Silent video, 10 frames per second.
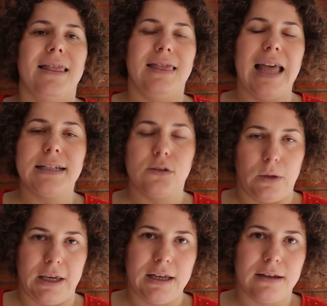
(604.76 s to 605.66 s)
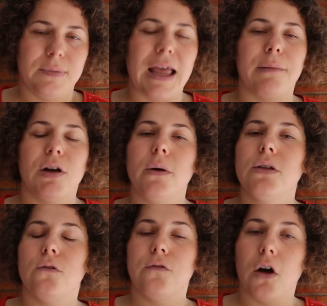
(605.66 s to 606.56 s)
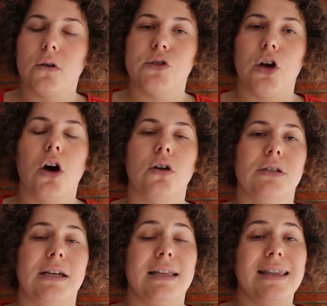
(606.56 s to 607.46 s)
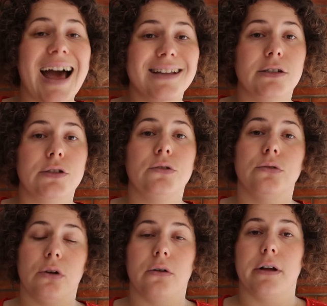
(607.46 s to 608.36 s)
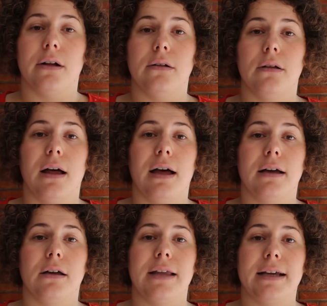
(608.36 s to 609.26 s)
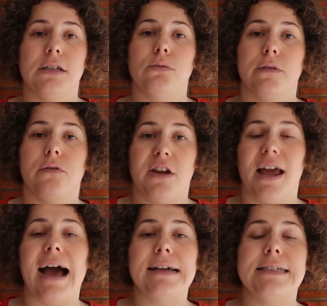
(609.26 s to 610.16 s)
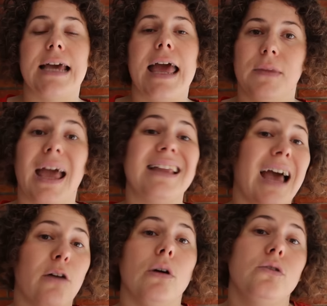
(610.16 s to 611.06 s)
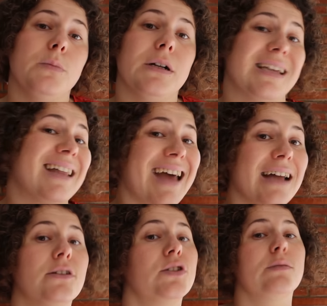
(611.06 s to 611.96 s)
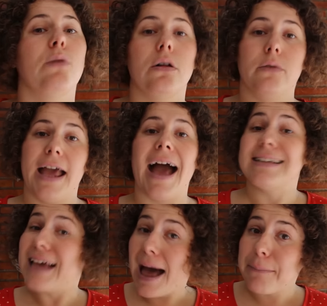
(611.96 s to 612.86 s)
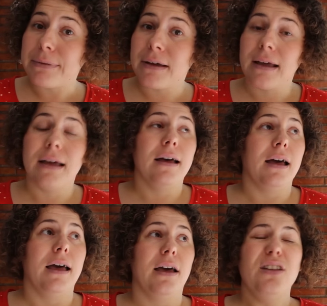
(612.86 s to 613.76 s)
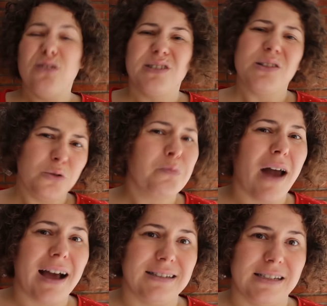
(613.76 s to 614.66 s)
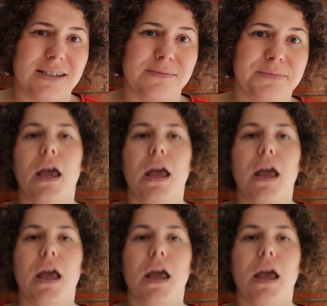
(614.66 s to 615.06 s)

next week I'm going to focus on another tutorial uh, connected with React and I want to build another small React app uh, in order to practice.